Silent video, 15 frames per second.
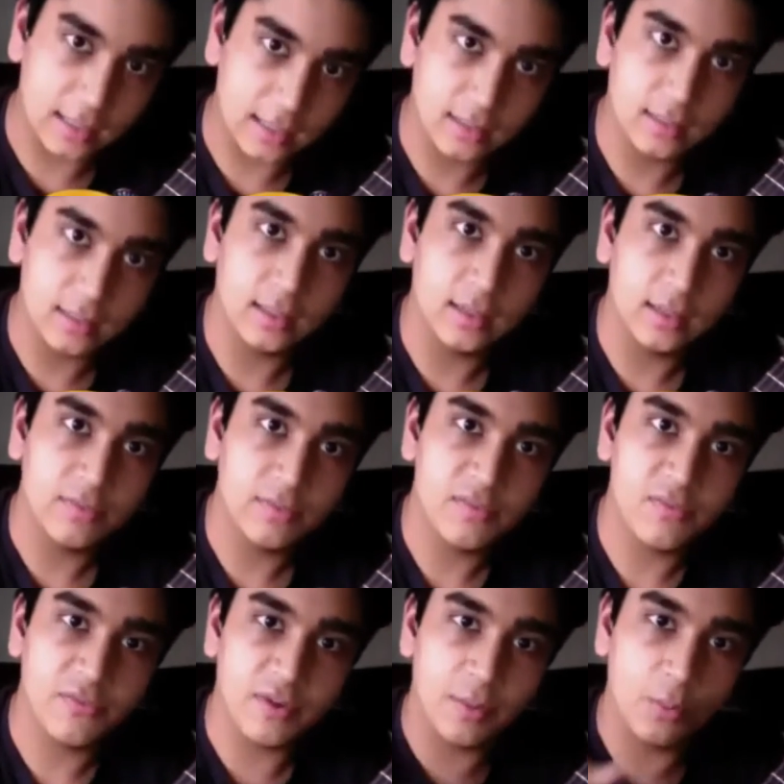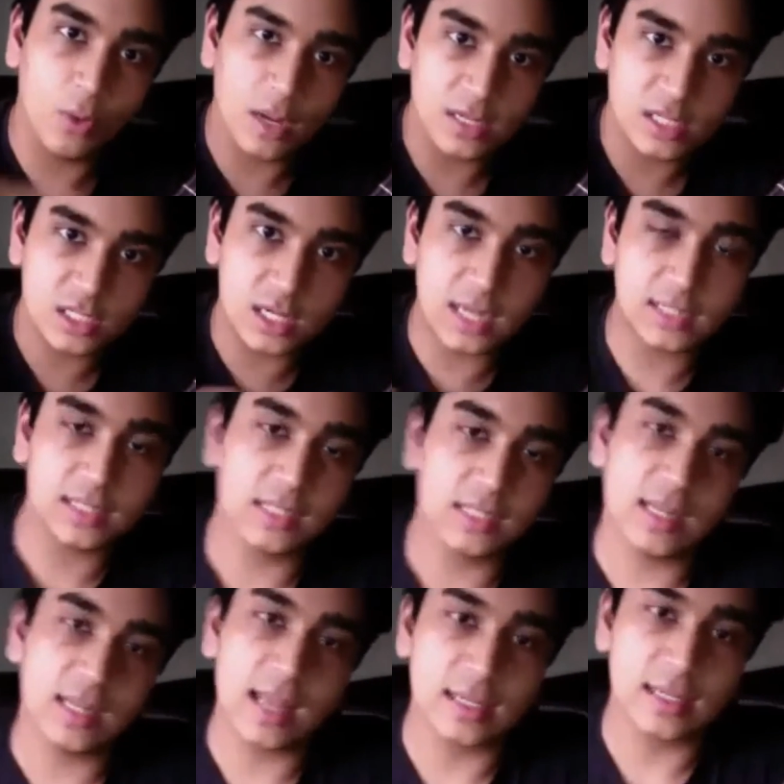from one string to the
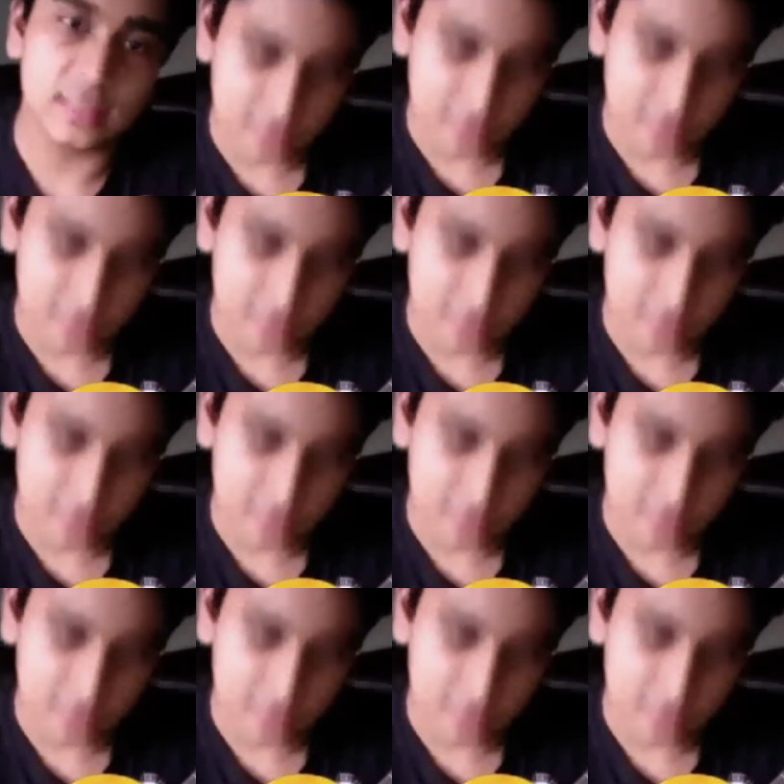next